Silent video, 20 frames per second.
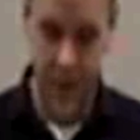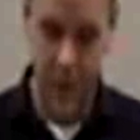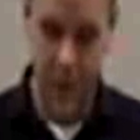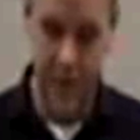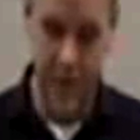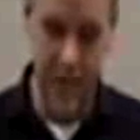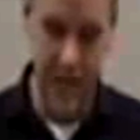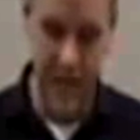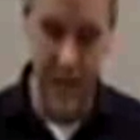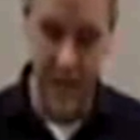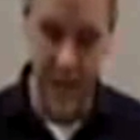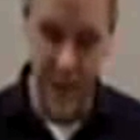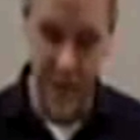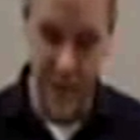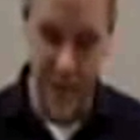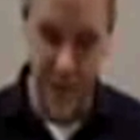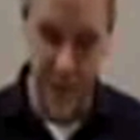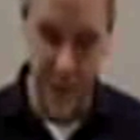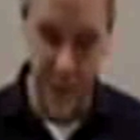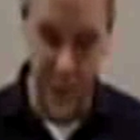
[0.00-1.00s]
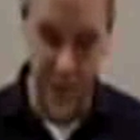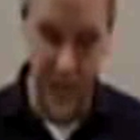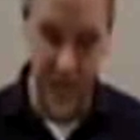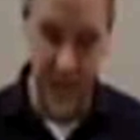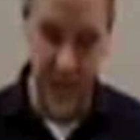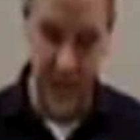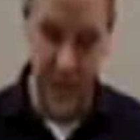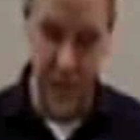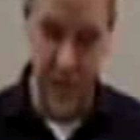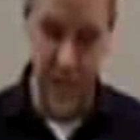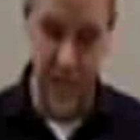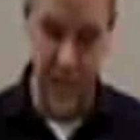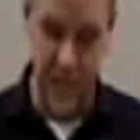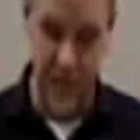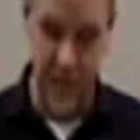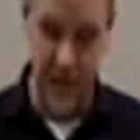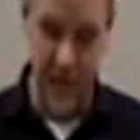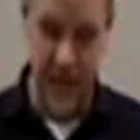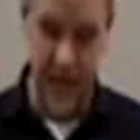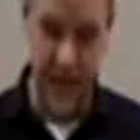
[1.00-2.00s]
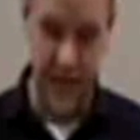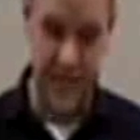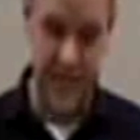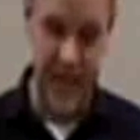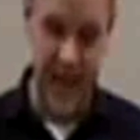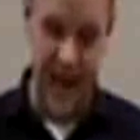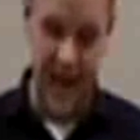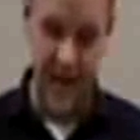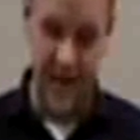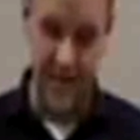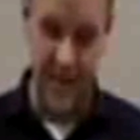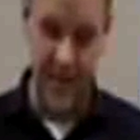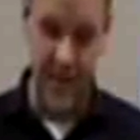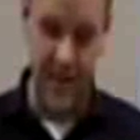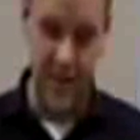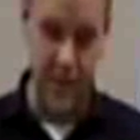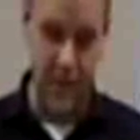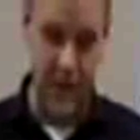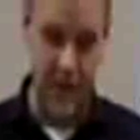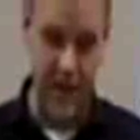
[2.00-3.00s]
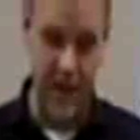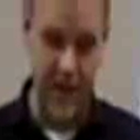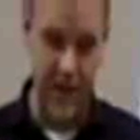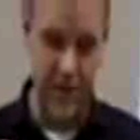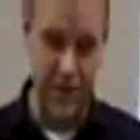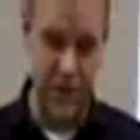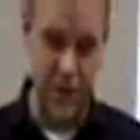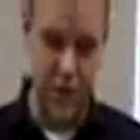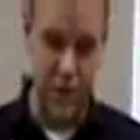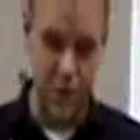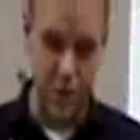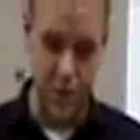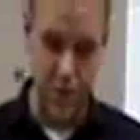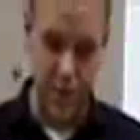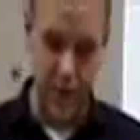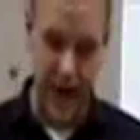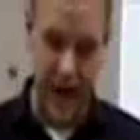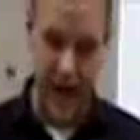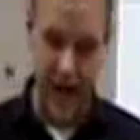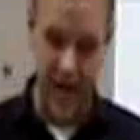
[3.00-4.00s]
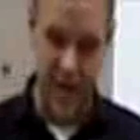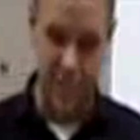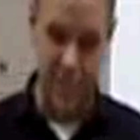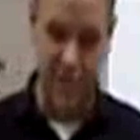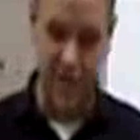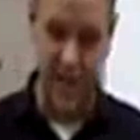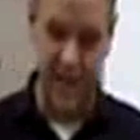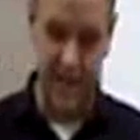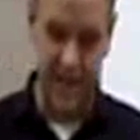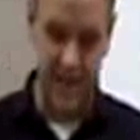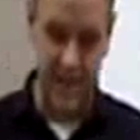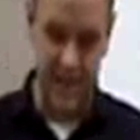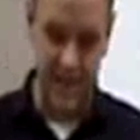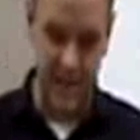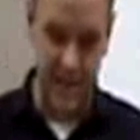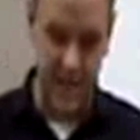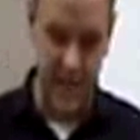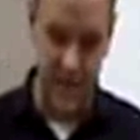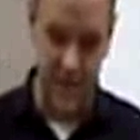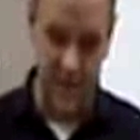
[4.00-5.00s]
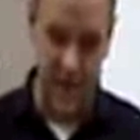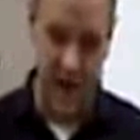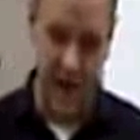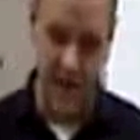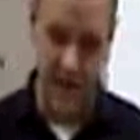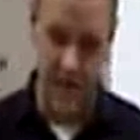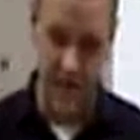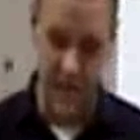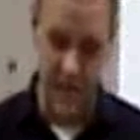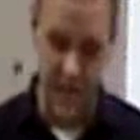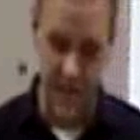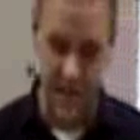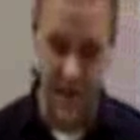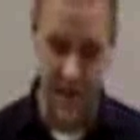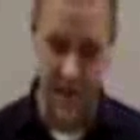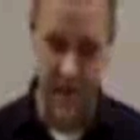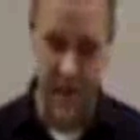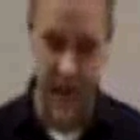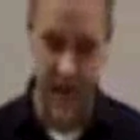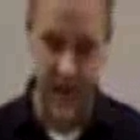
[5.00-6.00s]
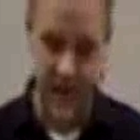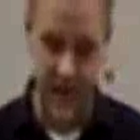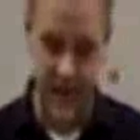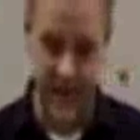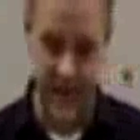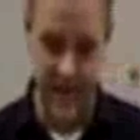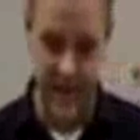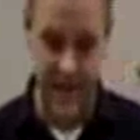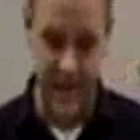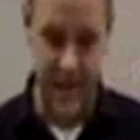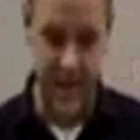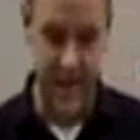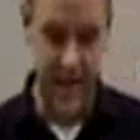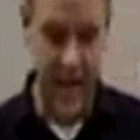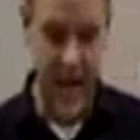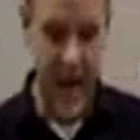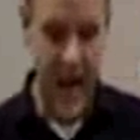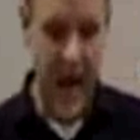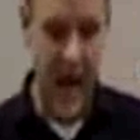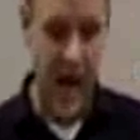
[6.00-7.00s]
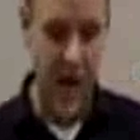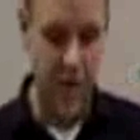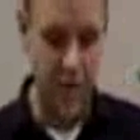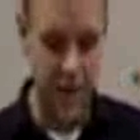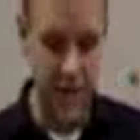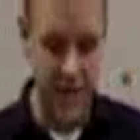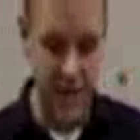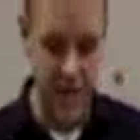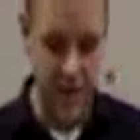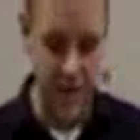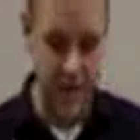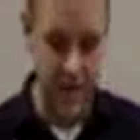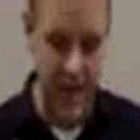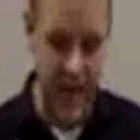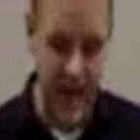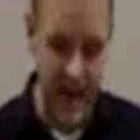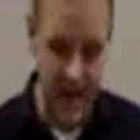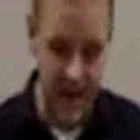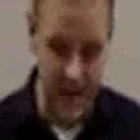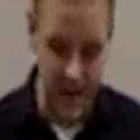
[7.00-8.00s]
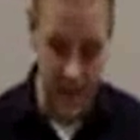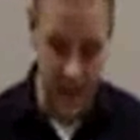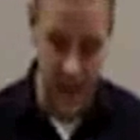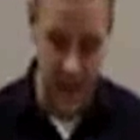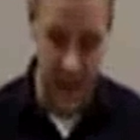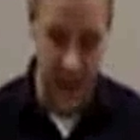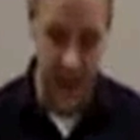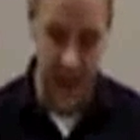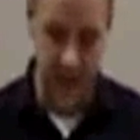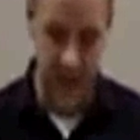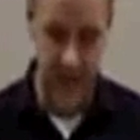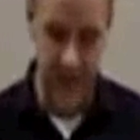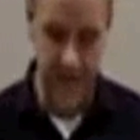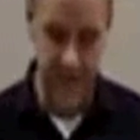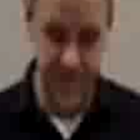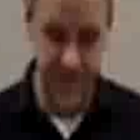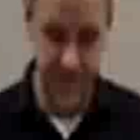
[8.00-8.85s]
When an evil when an evil spirit comes out of anyone, it goes through arid places seeking rest and does not find it. Then it says, "I'll return to the house I left."